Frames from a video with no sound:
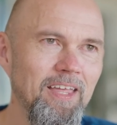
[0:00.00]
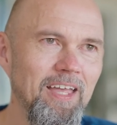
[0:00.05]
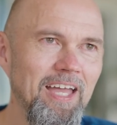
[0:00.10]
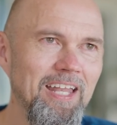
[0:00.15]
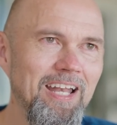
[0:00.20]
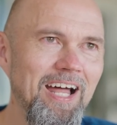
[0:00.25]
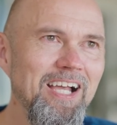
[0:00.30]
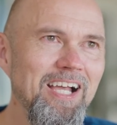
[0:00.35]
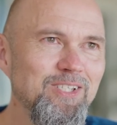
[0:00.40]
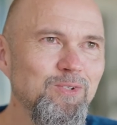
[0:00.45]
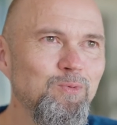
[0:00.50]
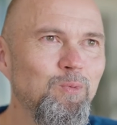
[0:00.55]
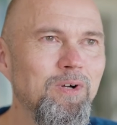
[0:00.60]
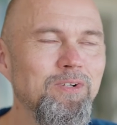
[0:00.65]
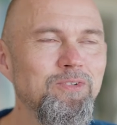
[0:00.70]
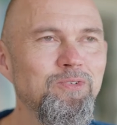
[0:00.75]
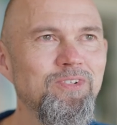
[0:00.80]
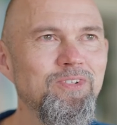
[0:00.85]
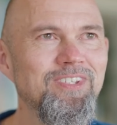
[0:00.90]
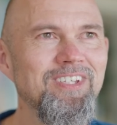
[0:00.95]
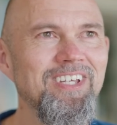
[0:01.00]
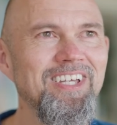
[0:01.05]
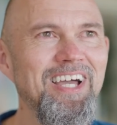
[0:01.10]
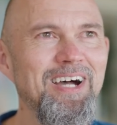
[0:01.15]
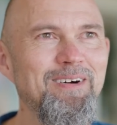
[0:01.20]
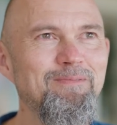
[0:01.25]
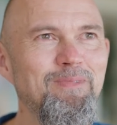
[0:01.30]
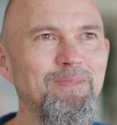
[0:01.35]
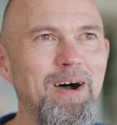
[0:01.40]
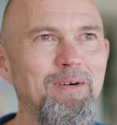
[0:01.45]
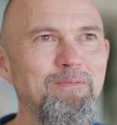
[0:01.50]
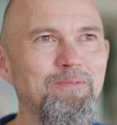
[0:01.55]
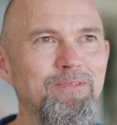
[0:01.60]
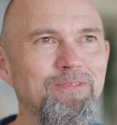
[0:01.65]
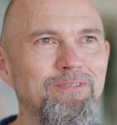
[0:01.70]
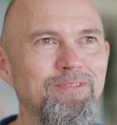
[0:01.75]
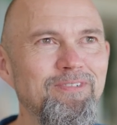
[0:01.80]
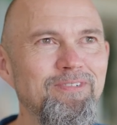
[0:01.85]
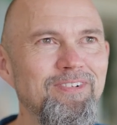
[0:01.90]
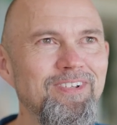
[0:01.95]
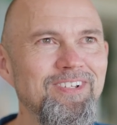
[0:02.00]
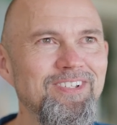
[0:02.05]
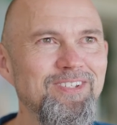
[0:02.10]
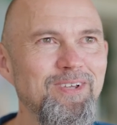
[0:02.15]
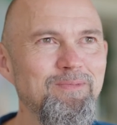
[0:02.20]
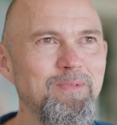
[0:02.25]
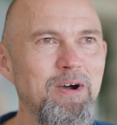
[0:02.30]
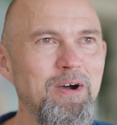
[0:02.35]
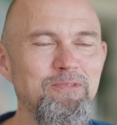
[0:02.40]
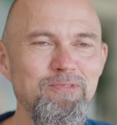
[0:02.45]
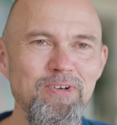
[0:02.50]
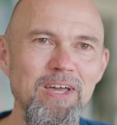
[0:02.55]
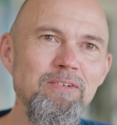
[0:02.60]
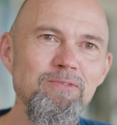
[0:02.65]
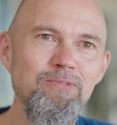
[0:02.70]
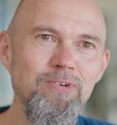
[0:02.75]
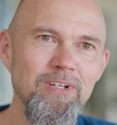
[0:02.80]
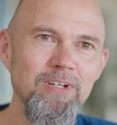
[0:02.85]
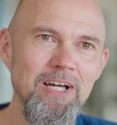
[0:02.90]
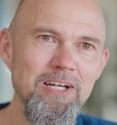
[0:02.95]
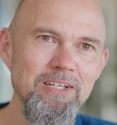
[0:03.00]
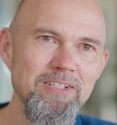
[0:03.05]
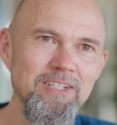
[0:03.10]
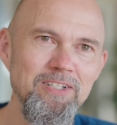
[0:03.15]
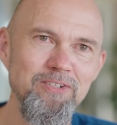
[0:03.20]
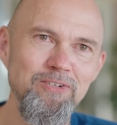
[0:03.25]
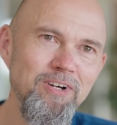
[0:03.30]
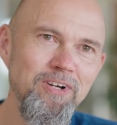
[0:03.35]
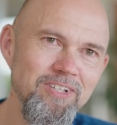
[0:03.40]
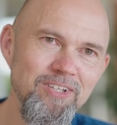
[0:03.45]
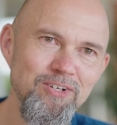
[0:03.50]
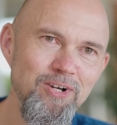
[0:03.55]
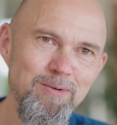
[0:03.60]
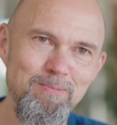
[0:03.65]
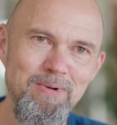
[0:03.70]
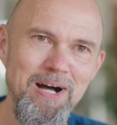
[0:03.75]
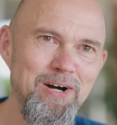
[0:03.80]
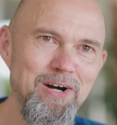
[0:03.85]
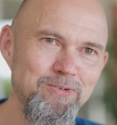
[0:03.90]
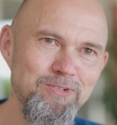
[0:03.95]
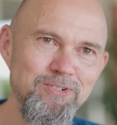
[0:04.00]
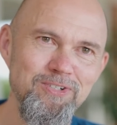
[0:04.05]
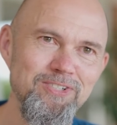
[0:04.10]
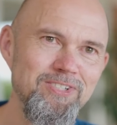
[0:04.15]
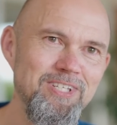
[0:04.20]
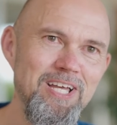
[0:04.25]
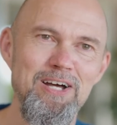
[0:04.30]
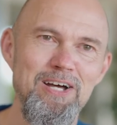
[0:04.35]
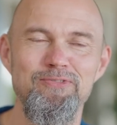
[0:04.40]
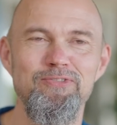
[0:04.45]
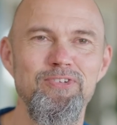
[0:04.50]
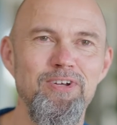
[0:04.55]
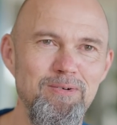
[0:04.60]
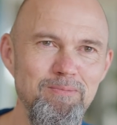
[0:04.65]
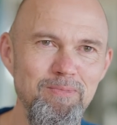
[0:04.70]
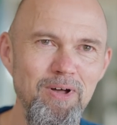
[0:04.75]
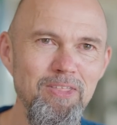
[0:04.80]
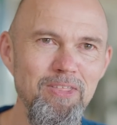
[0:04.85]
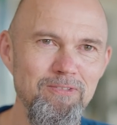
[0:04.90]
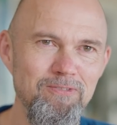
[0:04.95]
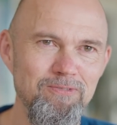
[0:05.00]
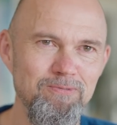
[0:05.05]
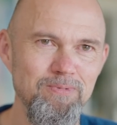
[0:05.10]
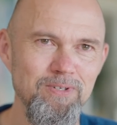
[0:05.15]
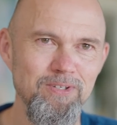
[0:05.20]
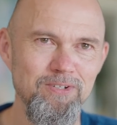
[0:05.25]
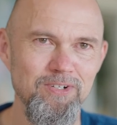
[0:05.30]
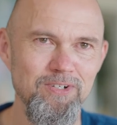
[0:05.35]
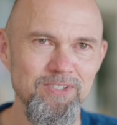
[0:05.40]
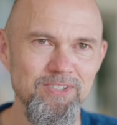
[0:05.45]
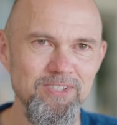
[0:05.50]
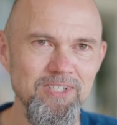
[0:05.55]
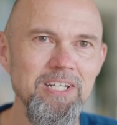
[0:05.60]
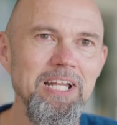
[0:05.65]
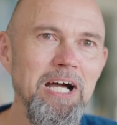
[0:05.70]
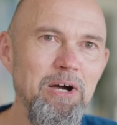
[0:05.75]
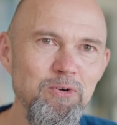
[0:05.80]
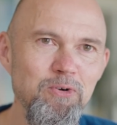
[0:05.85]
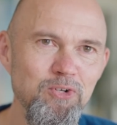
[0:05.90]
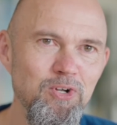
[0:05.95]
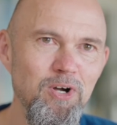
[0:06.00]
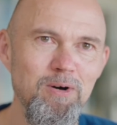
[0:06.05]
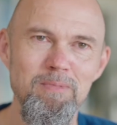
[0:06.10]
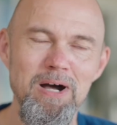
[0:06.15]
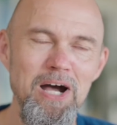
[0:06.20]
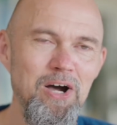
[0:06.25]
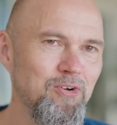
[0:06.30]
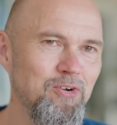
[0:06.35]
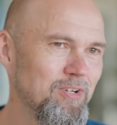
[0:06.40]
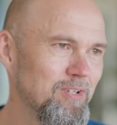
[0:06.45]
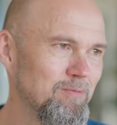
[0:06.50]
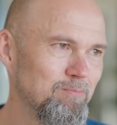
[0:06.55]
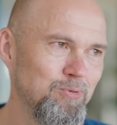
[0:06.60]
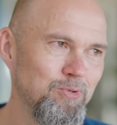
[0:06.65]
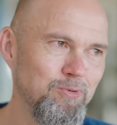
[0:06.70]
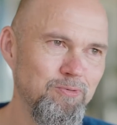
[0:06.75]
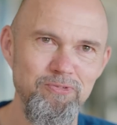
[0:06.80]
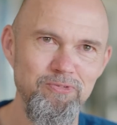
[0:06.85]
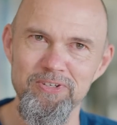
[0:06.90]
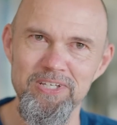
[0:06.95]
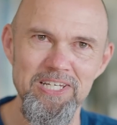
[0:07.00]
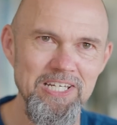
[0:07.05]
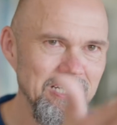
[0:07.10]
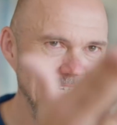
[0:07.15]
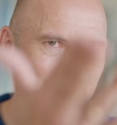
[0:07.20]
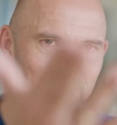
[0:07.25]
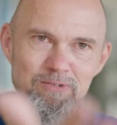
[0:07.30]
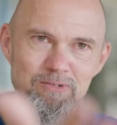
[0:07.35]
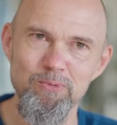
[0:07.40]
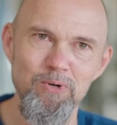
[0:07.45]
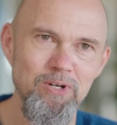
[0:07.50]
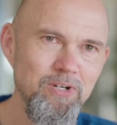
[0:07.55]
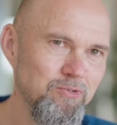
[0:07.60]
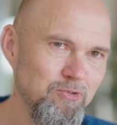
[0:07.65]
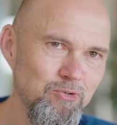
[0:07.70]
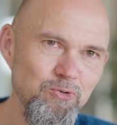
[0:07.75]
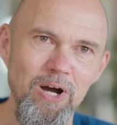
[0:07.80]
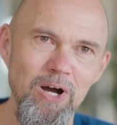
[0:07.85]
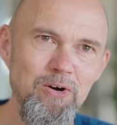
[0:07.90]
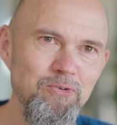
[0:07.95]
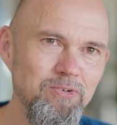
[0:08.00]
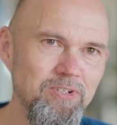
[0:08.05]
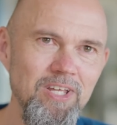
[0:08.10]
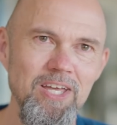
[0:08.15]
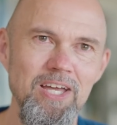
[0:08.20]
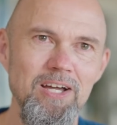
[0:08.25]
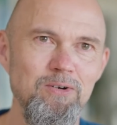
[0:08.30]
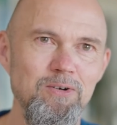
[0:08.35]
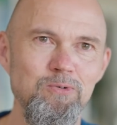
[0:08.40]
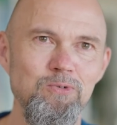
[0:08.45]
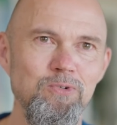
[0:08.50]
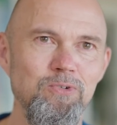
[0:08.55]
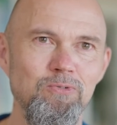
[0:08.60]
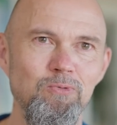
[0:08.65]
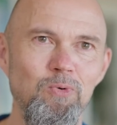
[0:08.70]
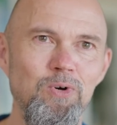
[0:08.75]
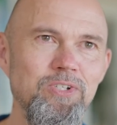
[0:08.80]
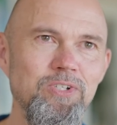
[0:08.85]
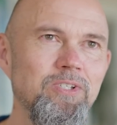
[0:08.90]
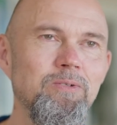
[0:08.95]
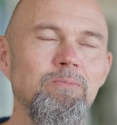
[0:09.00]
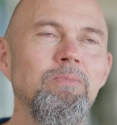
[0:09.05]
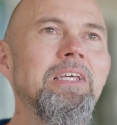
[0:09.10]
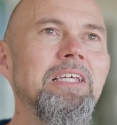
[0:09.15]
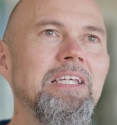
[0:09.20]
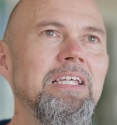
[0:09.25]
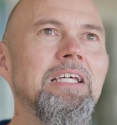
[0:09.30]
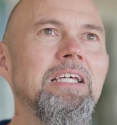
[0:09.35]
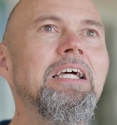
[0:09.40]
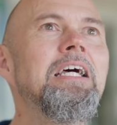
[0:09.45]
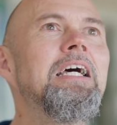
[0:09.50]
And I actually want to say I'm somehow thankful I did not come out just after a month, because then I would come out and put fear in every one of you out there who was watching me,